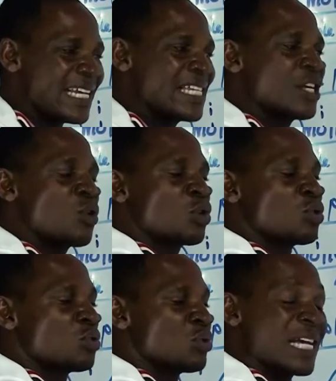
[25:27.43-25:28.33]
is equal
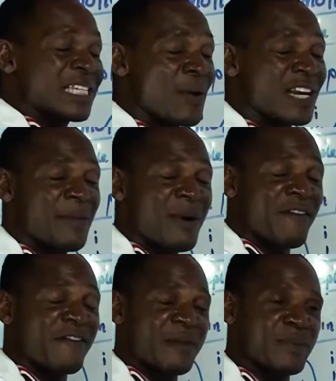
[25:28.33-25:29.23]
to 2. That's our number
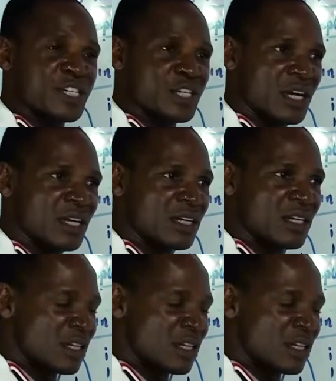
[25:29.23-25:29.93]
of vibration.